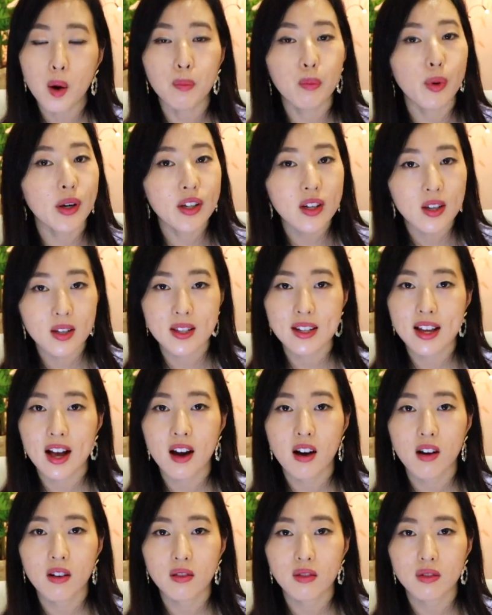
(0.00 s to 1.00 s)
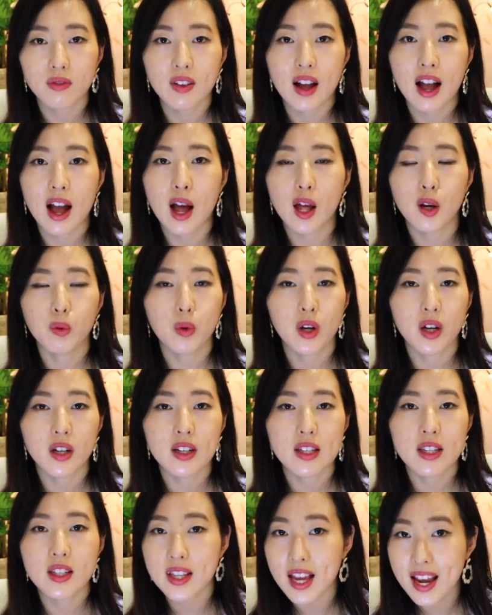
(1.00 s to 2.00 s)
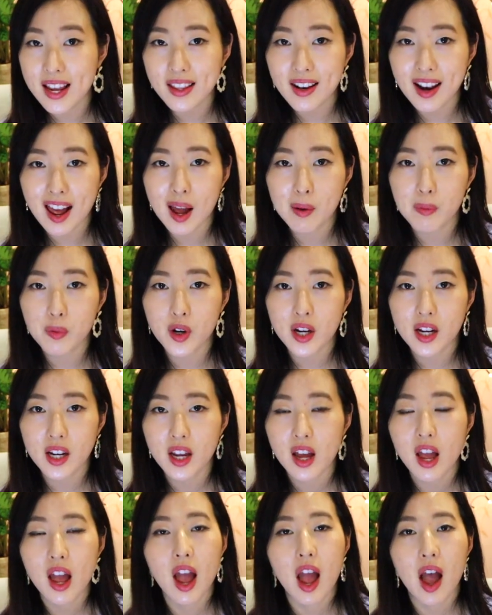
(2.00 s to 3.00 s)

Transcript: bring yourself, and we're gonna stay in the library